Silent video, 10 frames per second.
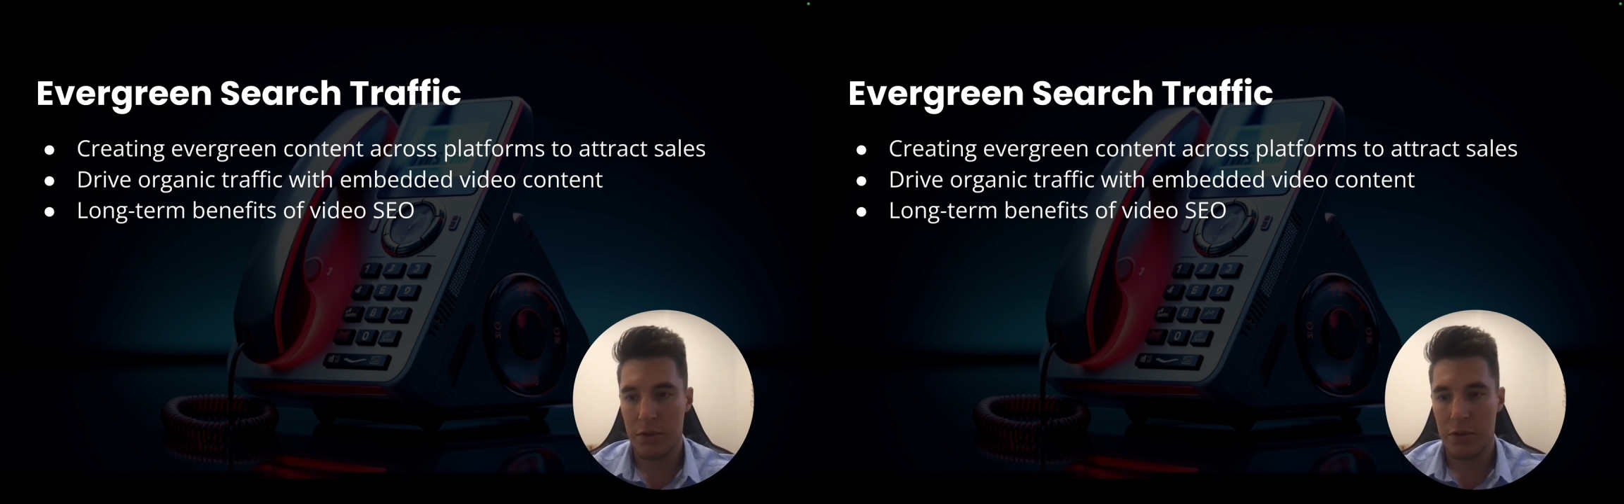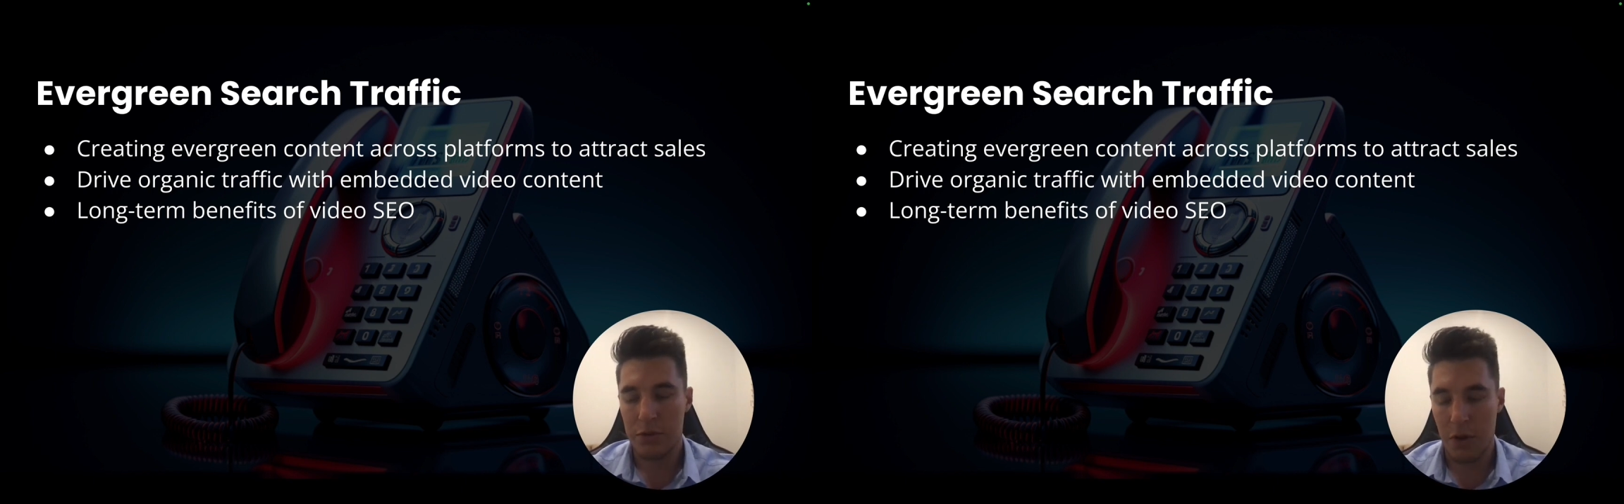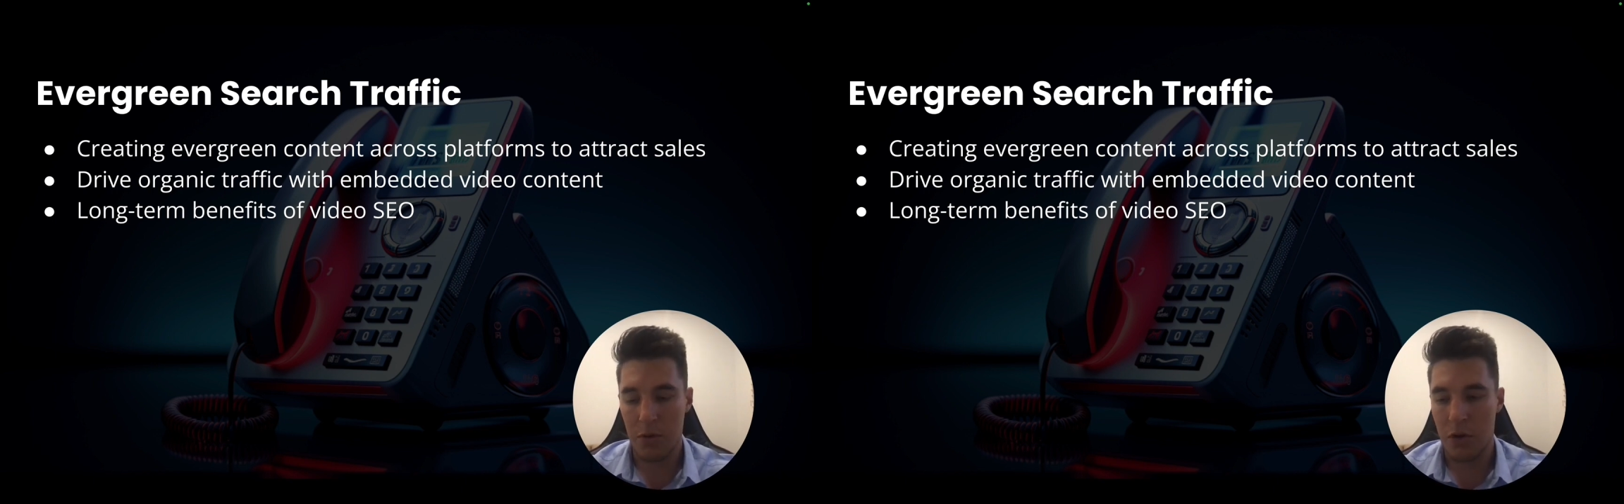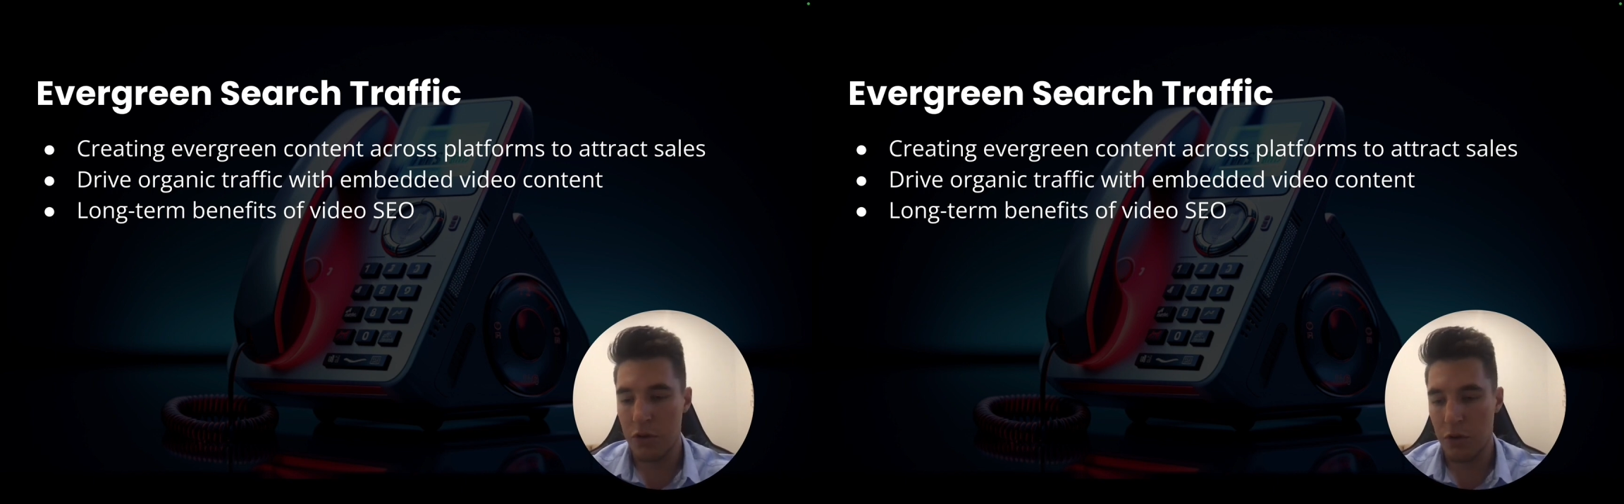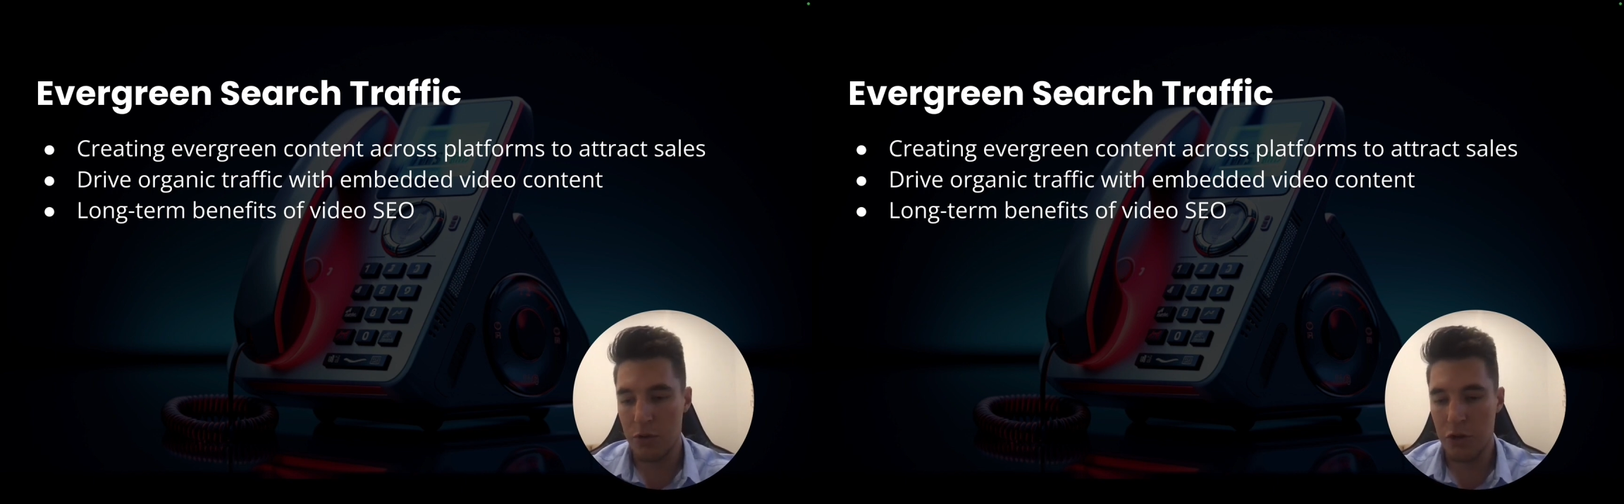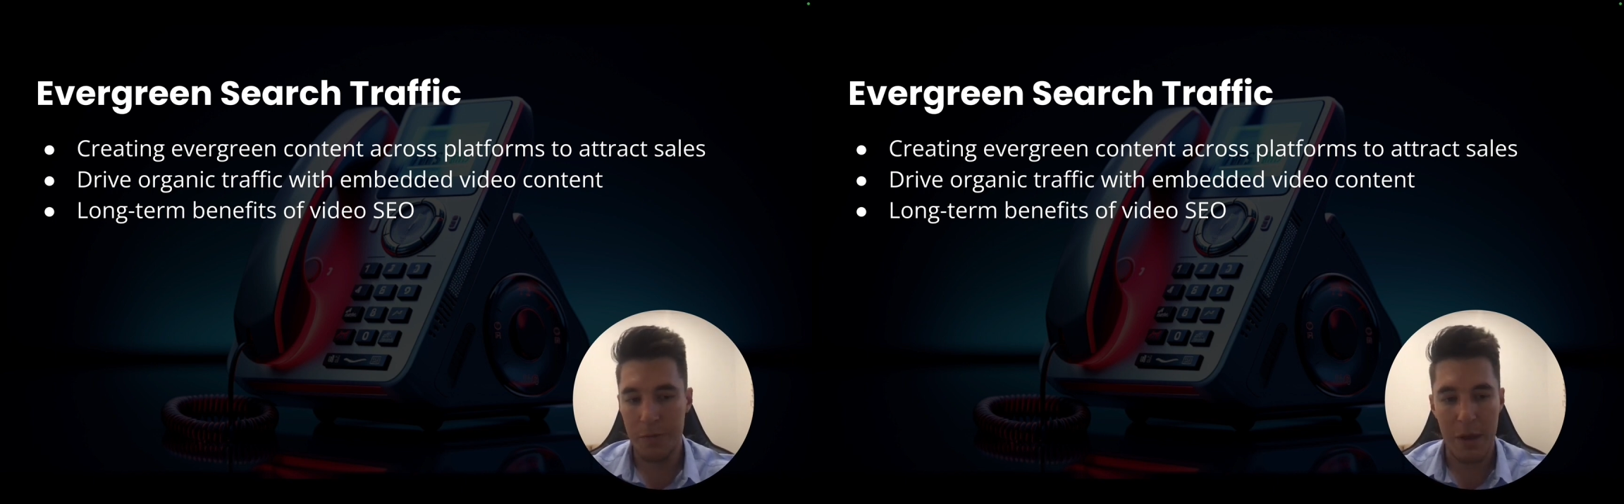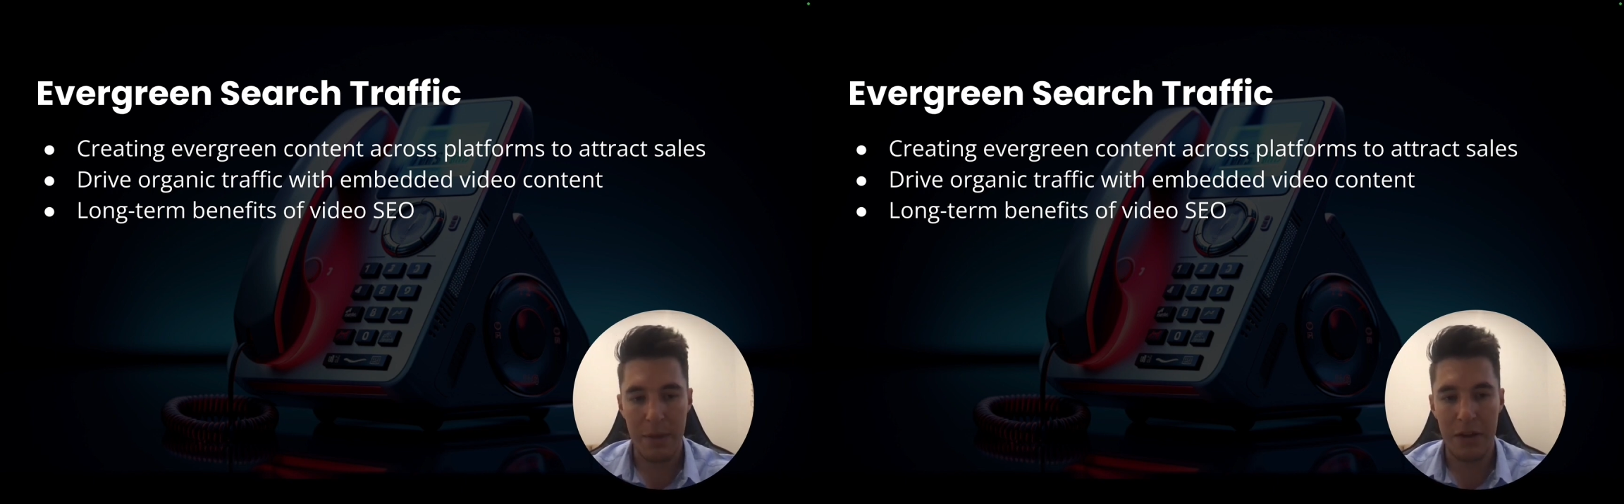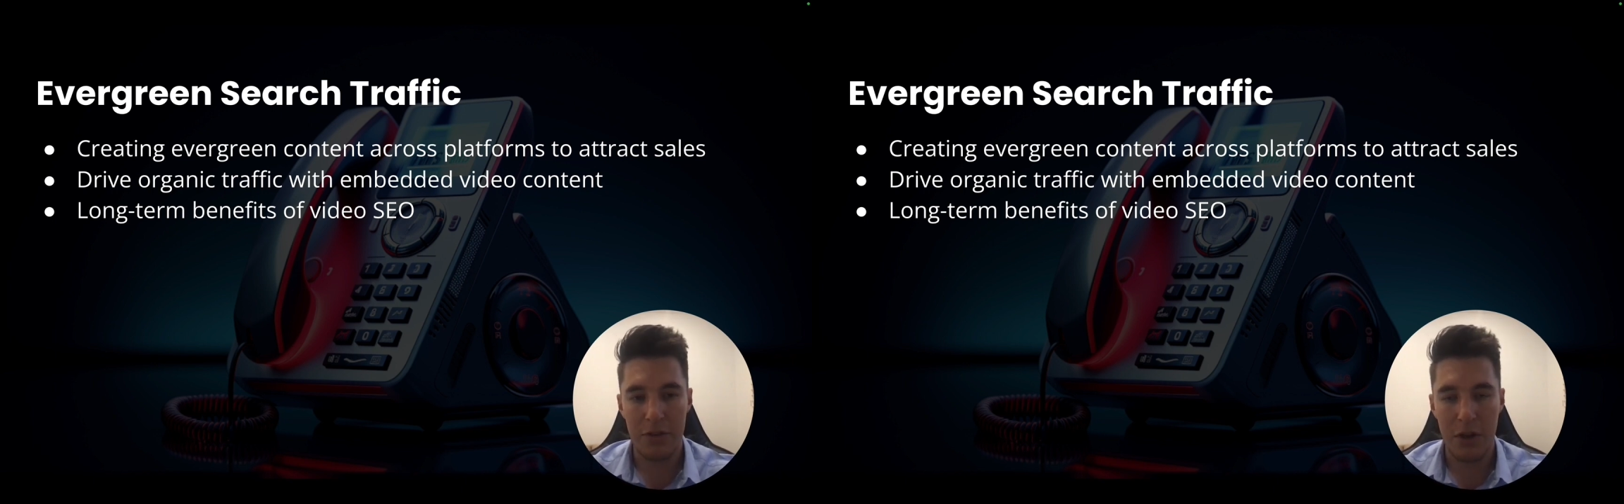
So on YouTube, that means you're